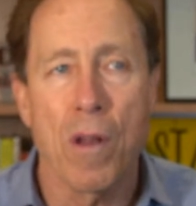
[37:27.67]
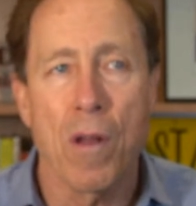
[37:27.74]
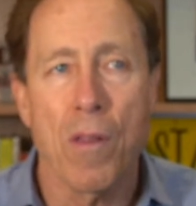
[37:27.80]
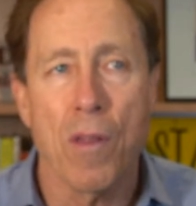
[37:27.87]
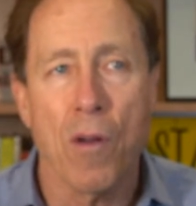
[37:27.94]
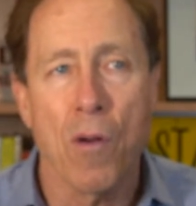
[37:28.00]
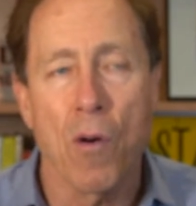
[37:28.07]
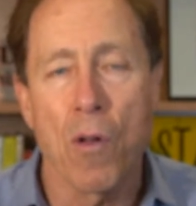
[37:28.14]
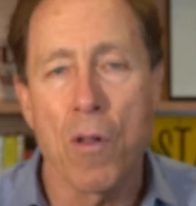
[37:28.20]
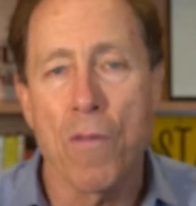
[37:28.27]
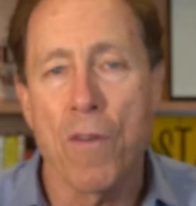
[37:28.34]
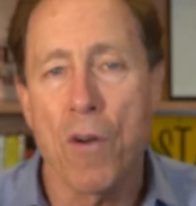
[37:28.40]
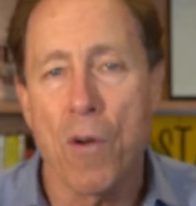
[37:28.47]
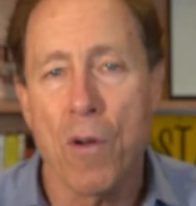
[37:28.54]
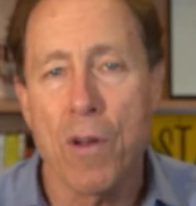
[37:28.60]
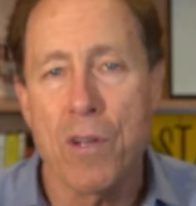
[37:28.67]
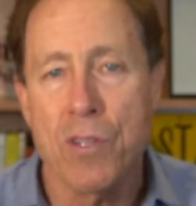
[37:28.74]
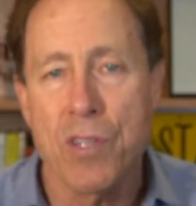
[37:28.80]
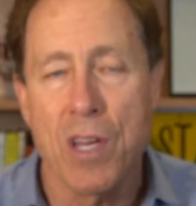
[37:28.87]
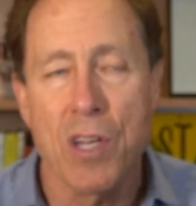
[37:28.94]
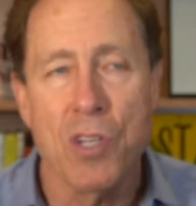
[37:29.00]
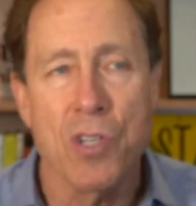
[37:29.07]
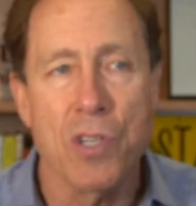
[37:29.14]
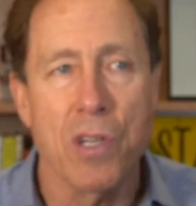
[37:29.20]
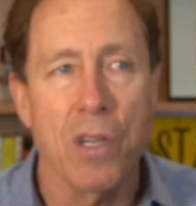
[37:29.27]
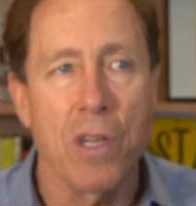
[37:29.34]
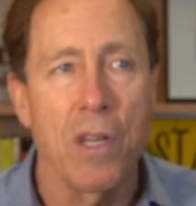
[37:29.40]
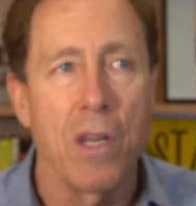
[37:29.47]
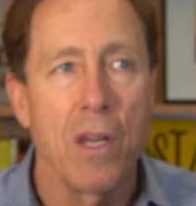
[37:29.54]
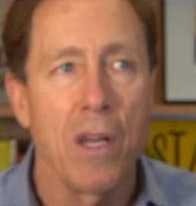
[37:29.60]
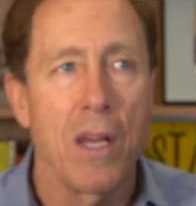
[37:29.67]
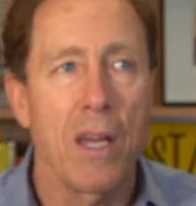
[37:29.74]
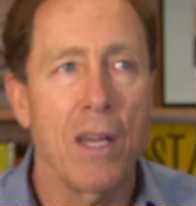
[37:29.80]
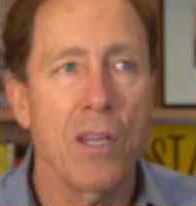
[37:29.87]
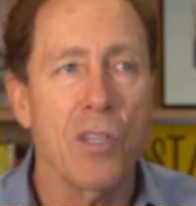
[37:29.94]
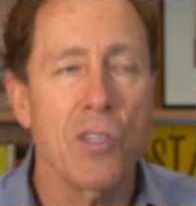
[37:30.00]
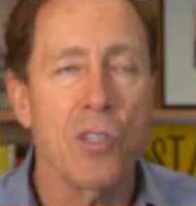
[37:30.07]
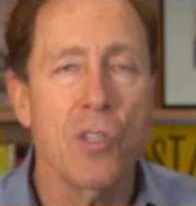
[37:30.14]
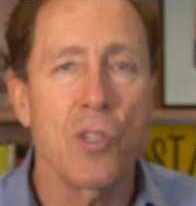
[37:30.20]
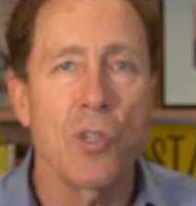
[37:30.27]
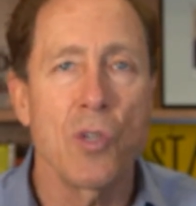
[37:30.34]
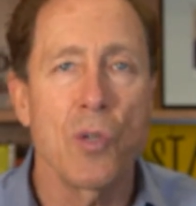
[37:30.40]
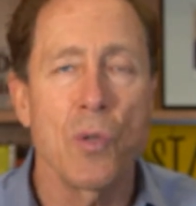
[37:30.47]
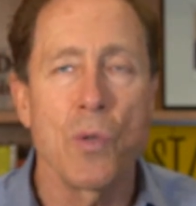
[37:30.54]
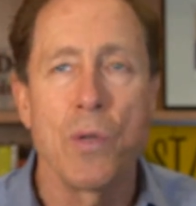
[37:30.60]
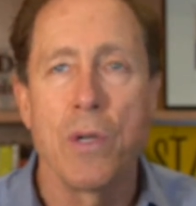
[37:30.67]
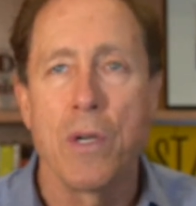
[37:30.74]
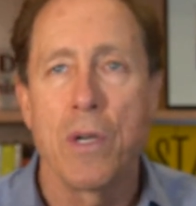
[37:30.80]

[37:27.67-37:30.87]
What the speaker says: the goal of our organization is to